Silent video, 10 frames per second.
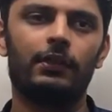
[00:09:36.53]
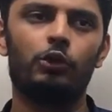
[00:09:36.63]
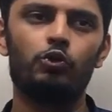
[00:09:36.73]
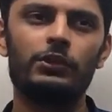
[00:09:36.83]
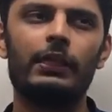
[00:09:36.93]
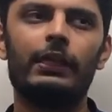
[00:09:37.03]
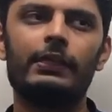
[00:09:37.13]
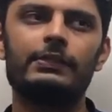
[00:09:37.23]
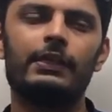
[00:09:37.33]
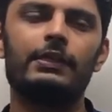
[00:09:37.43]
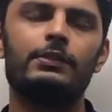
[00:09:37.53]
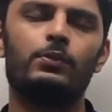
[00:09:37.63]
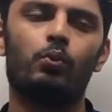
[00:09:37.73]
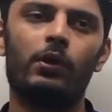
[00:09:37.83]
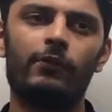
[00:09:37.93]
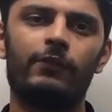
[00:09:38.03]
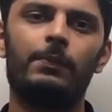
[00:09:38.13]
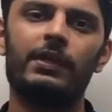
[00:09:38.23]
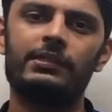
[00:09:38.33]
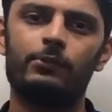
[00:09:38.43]
using cleats is one of the
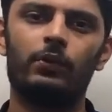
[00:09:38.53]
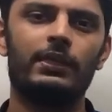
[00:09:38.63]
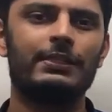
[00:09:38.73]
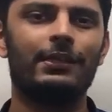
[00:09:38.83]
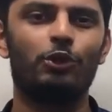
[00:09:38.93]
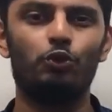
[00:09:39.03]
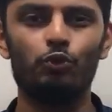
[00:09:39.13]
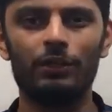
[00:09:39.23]
best ways that you